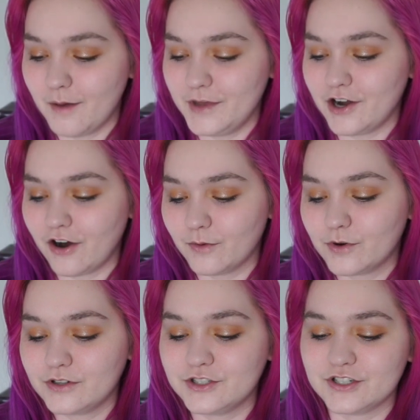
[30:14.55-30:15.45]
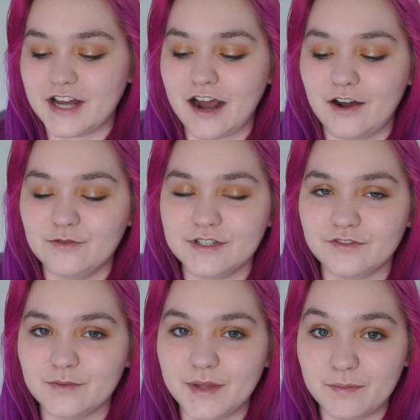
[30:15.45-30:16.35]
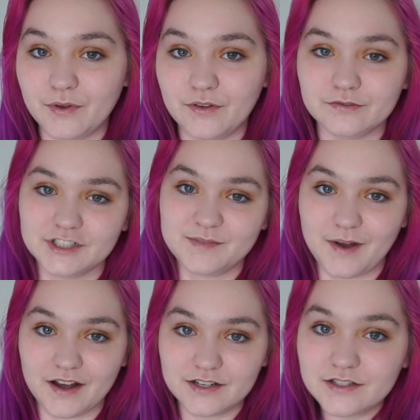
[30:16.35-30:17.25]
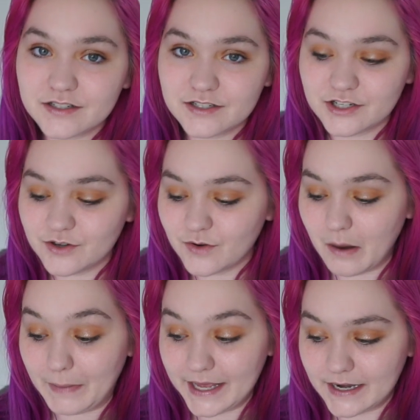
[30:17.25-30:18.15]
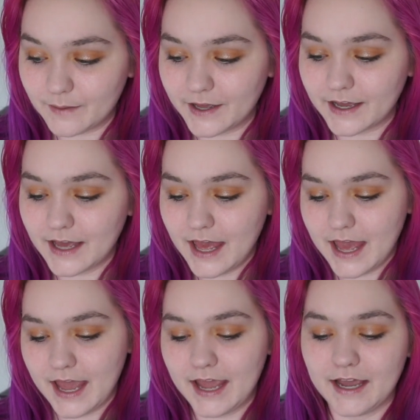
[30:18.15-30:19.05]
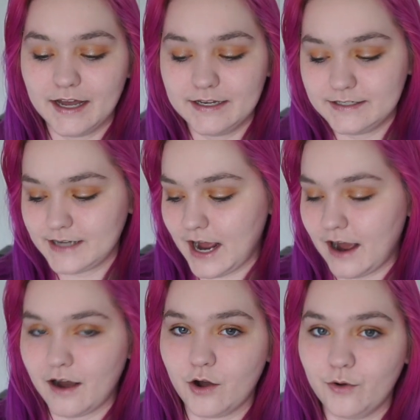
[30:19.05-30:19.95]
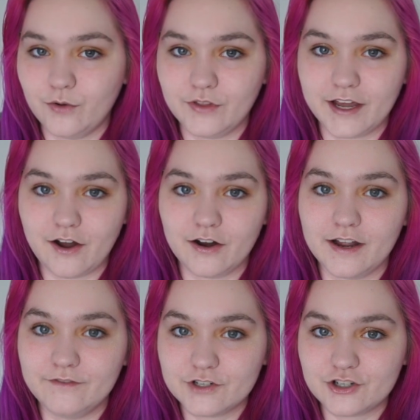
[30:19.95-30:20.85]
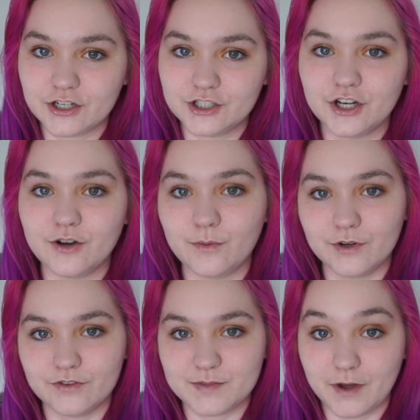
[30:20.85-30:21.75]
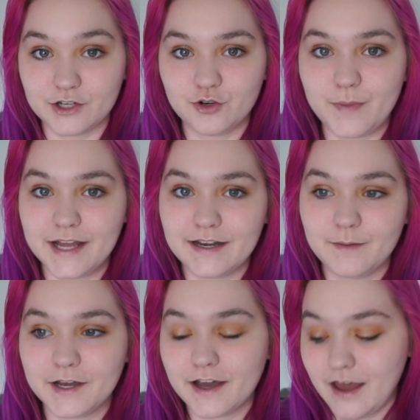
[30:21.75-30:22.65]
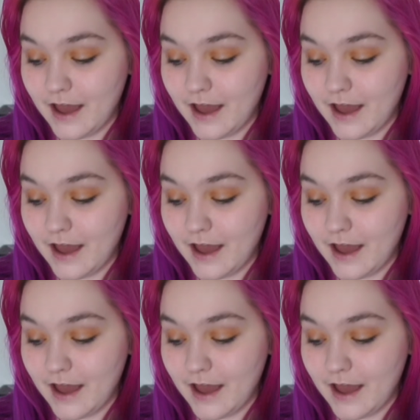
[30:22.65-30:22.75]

in our world, just how different people respond to a pandemic and how like our infrastructure would respond to a pandemic.